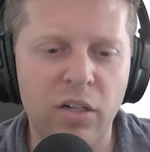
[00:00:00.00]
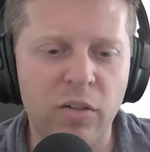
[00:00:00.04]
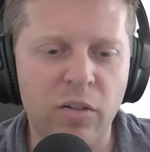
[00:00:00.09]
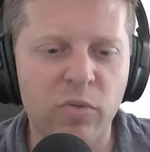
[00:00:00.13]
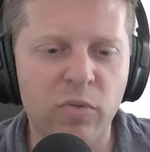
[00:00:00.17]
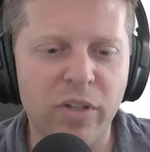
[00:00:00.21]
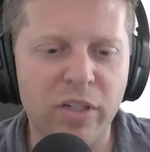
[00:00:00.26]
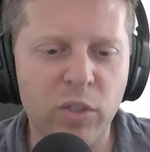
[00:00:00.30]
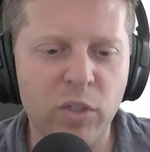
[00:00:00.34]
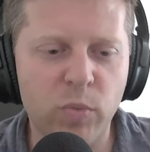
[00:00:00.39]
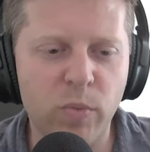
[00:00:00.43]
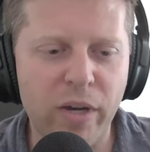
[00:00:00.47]

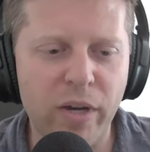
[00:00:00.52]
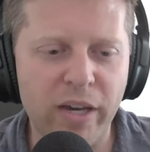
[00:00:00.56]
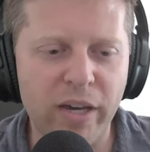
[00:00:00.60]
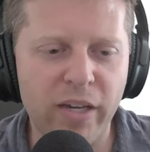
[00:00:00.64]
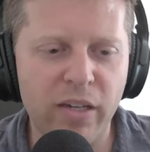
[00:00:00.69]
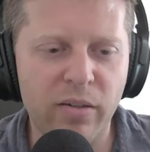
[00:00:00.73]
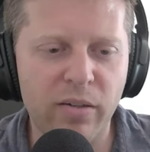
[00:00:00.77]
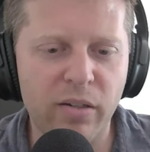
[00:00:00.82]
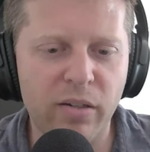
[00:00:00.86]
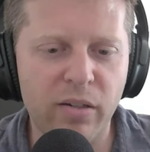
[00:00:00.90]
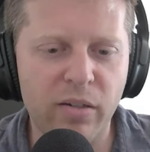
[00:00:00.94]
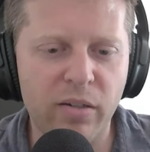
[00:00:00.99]
That's
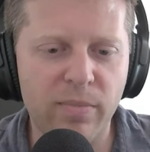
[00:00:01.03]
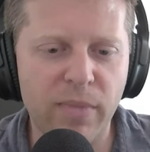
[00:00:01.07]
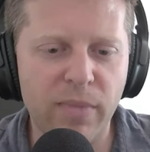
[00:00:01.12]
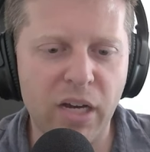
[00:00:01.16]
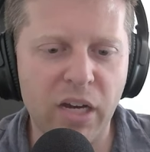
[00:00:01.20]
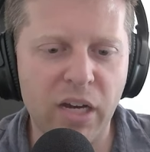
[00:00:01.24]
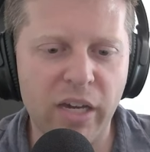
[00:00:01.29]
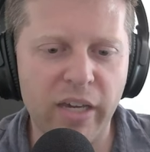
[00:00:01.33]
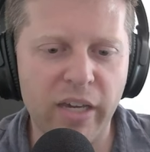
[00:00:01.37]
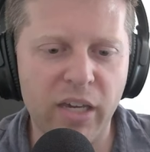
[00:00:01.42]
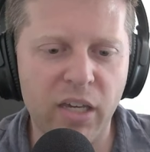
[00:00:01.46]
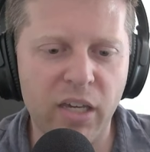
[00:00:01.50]
why
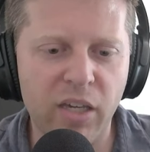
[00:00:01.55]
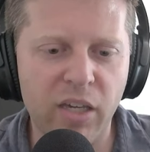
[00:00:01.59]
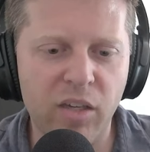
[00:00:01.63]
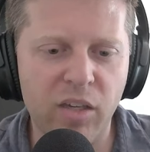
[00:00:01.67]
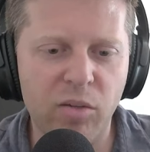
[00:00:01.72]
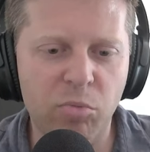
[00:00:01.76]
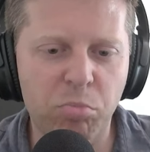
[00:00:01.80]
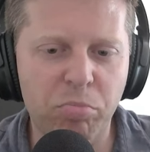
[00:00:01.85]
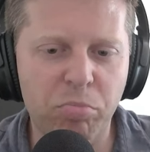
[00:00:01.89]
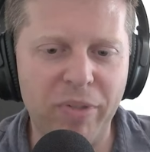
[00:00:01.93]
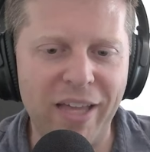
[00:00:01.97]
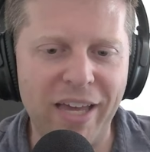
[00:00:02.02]
my
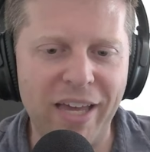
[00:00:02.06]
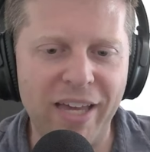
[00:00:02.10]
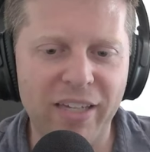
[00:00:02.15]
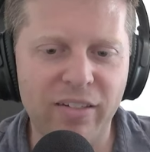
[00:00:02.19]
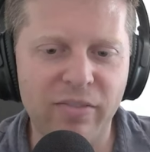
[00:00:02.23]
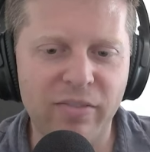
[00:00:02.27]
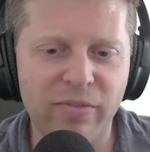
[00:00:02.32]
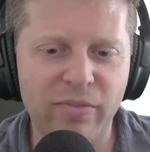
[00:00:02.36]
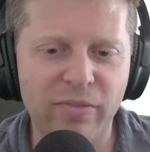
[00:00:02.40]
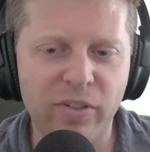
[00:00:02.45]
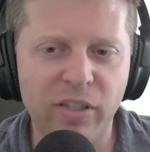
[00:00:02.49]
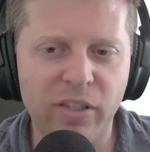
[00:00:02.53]

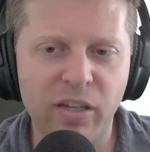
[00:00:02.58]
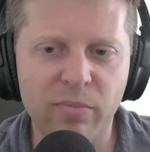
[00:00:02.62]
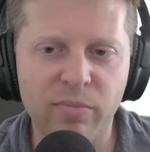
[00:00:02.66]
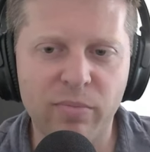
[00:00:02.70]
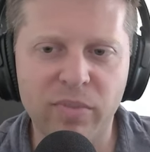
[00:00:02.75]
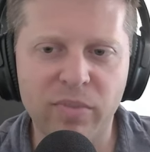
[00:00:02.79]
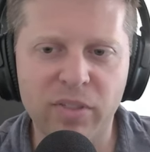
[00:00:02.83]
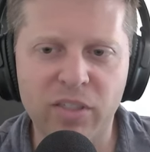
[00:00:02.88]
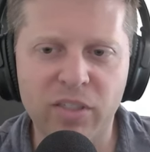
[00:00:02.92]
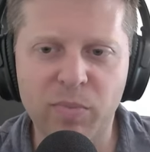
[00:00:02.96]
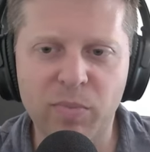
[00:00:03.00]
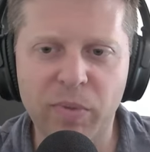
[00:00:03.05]
plan for them
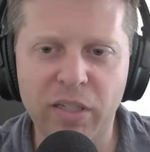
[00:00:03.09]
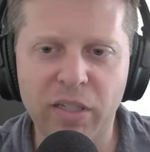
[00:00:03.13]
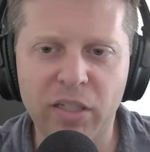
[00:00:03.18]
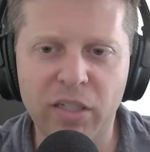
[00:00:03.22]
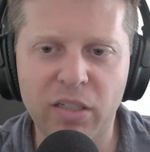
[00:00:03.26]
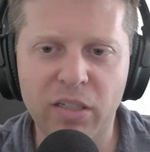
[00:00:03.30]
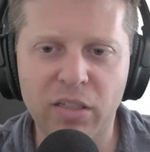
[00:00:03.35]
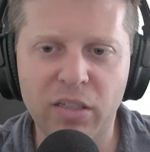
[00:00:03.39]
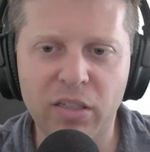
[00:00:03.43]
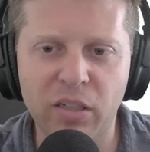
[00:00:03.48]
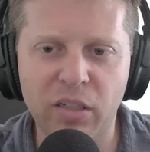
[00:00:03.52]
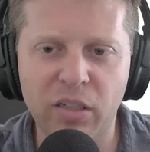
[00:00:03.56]
has
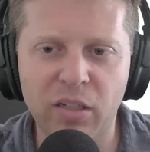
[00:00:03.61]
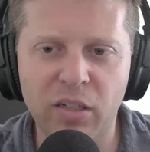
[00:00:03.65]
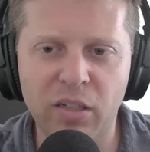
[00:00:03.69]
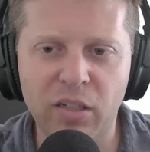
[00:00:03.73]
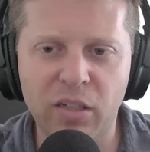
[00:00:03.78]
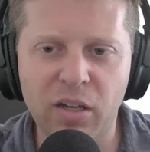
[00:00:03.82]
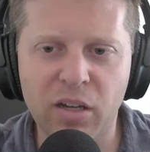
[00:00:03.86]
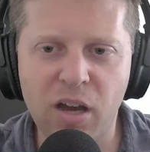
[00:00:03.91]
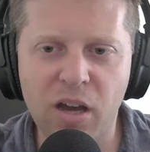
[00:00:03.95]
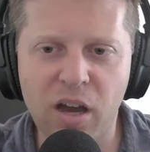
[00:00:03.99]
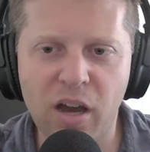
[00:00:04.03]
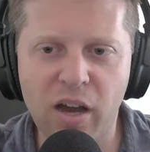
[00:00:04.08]
been,
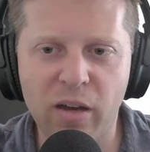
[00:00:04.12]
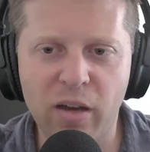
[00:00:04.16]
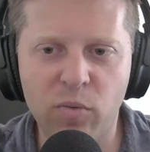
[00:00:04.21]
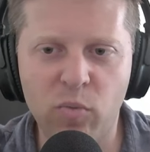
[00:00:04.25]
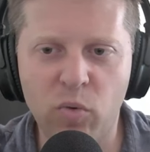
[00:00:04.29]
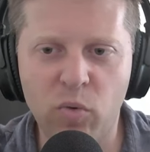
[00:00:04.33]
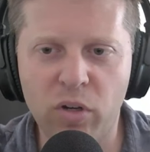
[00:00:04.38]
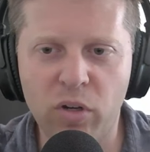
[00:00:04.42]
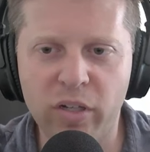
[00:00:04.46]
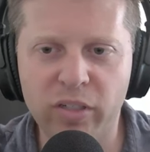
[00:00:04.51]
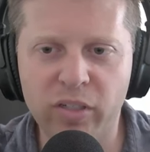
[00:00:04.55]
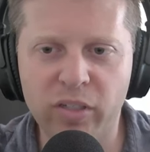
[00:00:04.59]
I
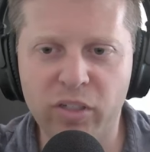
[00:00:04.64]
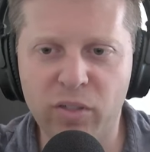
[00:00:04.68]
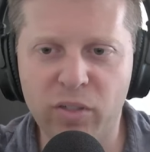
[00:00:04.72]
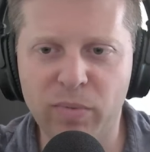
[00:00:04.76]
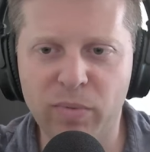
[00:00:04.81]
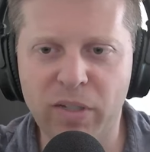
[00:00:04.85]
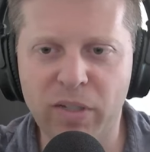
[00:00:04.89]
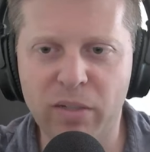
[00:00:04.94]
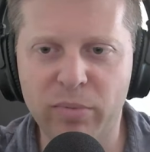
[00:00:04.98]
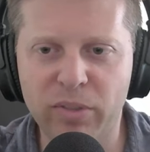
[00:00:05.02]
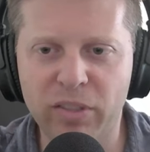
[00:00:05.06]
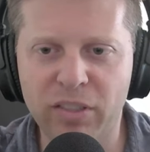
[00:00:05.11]
want to
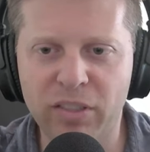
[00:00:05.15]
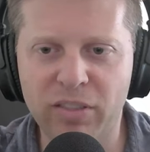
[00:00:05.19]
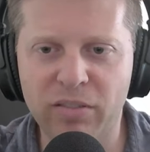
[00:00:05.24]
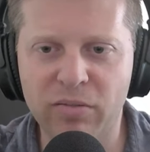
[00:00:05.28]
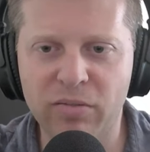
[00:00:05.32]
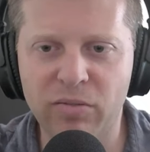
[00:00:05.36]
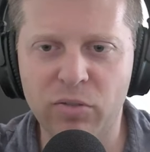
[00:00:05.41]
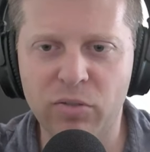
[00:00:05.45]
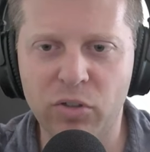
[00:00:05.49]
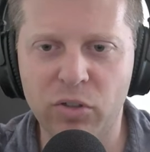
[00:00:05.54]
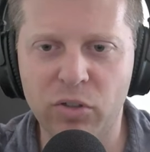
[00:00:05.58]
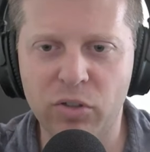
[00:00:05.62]
be able to
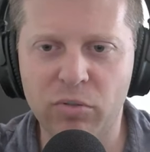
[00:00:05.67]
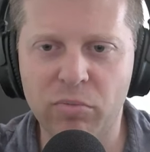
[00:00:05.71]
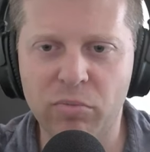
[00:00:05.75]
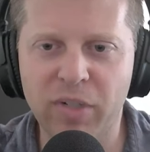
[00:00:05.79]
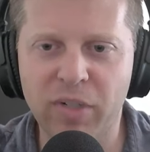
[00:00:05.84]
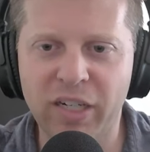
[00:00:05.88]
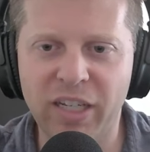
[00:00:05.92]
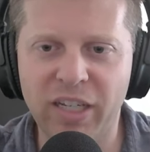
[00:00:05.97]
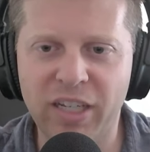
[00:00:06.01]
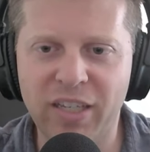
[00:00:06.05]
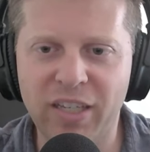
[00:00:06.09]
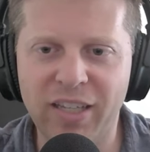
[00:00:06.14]
earn
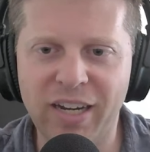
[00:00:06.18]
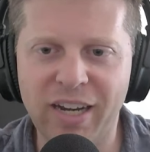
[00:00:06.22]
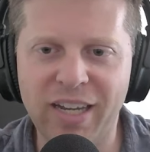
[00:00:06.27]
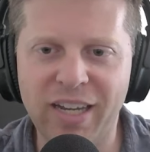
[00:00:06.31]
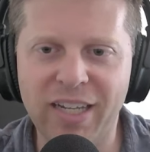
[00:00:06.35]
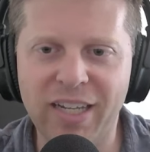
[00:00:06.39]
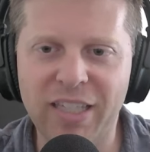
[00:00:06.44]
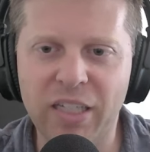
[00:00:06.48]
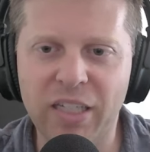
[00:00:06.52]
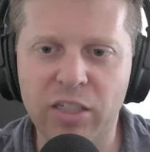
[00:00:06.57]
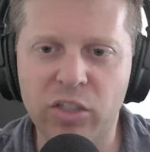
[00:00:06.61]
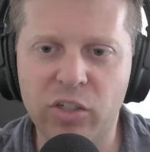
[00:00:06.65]
money that I
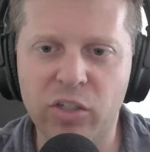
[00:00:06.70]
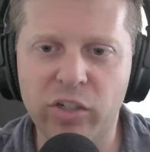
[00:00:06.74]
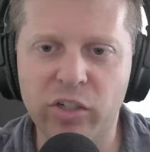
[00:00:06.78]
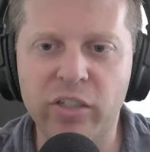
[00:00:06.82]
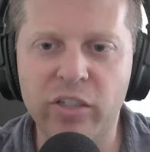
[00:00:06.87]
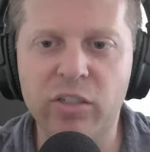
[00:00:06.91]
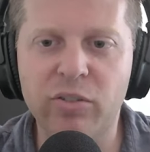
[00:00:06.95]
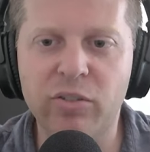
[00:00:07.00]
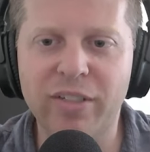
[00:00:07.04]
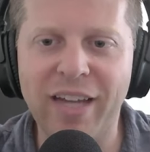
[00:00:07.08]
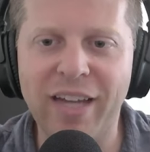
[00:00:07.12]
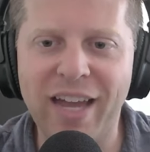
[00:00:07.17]
can then turn
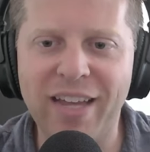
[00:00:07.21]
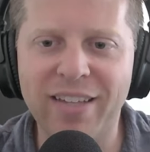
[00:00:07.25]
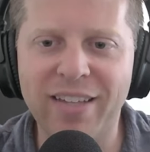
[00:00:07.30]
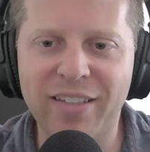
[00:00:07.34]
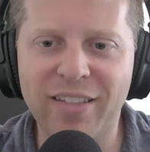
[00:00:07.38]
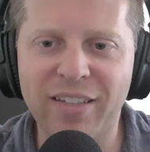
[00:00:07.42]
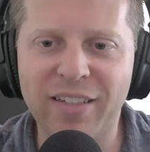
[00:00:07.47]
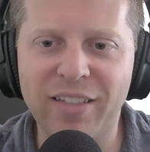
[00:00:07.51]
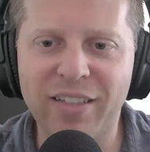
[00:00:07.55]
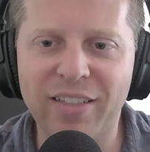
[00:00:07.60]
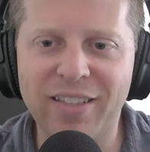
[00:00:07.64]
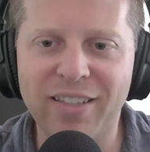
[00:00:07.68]
into an
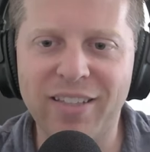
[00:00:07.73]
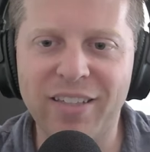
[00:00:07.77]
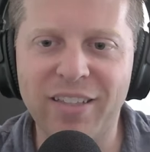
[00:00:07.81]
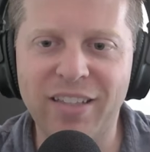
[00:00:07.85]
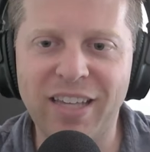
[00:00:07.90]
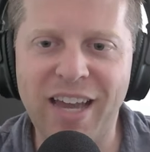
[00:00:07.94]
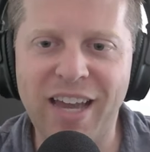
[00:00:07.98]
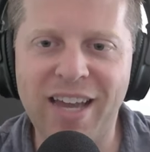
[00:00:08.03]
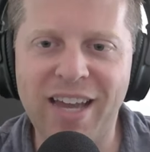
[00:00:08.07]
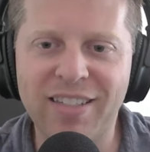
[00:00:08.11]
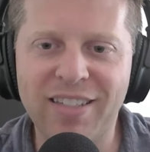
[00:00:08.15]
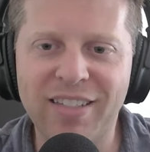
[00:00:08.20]
asset. And then
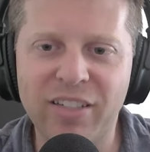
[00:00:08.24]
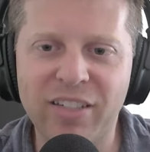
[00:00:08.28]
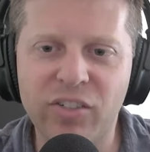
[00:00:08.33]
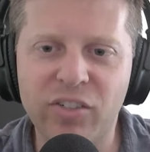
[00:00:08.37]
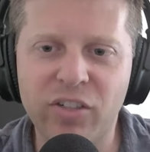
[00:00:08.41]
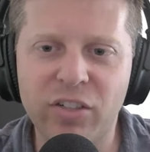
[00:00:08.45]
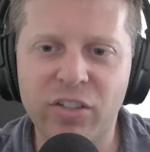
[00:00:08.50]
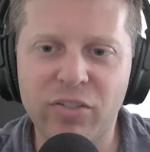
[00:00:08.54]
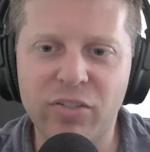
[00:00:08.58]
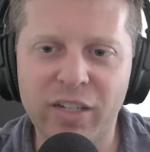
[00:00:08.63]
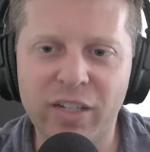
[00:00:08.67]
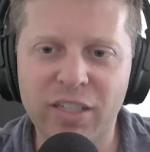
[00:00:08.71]
the asset
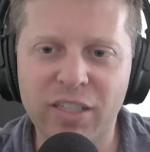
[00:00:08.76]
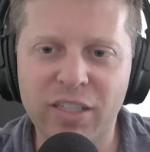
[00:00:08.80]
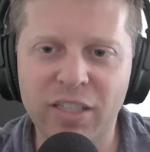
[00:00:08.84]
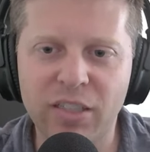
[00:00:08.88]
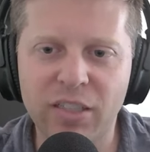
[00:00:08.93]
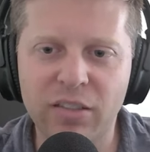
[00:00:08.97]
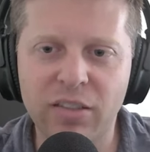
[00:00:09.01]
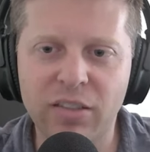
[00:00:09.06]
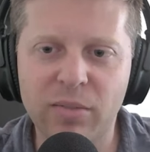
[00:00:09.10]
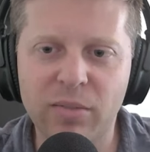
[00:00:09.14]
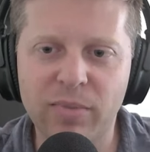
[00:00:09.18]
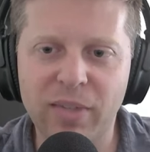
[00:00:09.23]
generates the
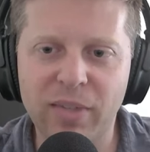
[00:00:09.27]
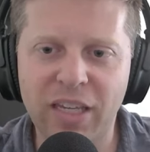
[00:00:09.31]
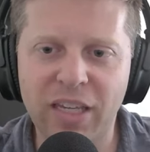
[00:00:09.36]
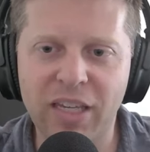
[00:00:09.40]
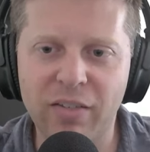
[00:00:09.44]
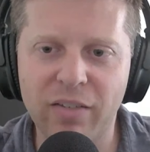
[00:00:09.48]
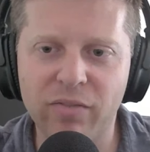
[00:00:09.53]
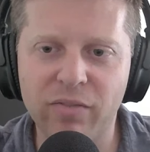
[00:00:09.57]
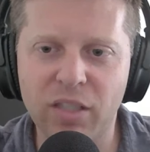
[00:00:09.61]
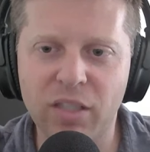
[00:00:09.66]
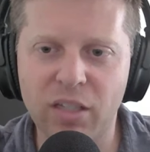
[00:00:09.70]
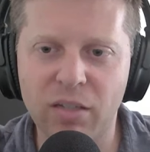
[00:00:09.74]
income that
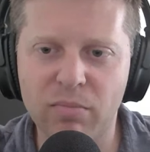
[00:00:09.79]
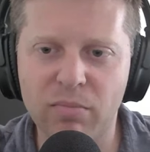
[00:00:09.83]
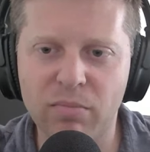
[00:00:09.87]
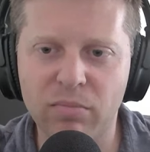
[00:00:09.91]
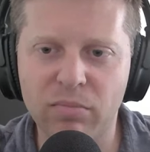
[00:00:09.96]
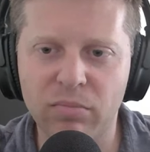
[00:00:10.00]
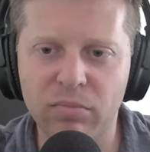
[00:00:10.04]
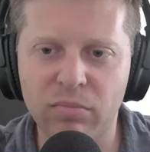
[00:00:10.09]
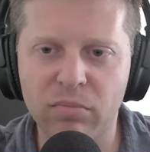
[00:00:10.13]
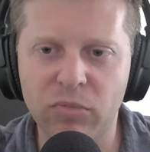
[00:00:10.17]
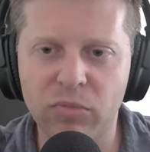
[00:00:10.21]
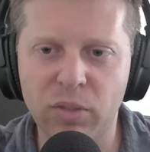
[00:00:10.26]
gives them
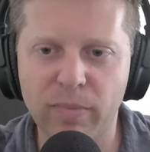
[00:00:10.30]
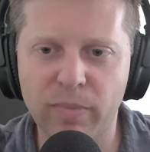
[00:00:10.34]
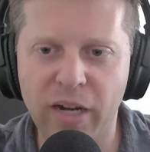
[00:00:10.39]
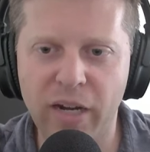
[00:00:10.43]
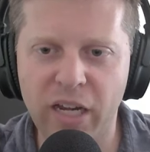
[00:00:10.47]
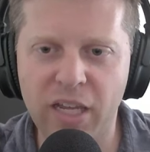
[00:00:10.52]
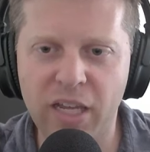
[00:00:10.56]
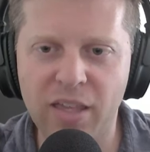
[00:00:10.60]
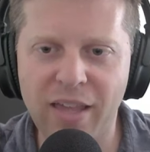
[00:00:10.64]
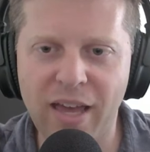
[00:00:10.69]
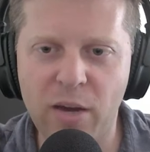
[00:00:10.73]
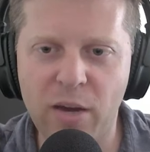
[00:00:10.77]
the
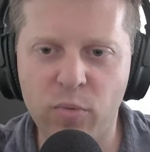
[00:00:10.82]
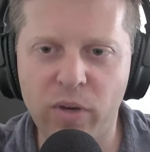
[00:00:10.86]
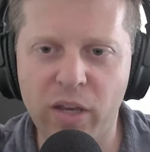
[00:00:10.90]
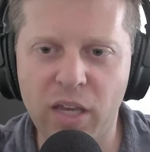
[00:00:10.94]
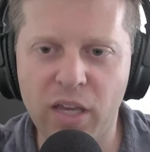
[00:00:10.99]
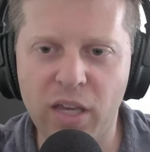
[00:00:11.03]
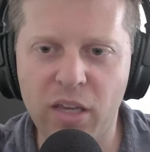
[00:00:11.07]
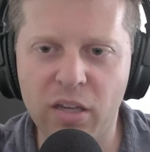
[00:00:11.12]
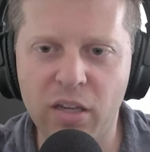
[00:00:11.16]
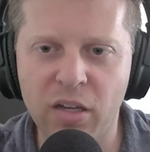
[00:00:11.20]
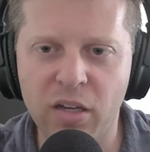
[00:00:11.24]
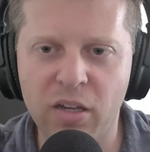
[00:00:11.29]
money. That
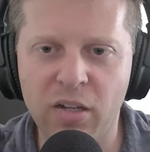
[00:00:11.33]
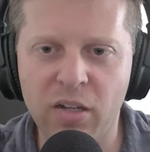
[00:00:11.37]
way,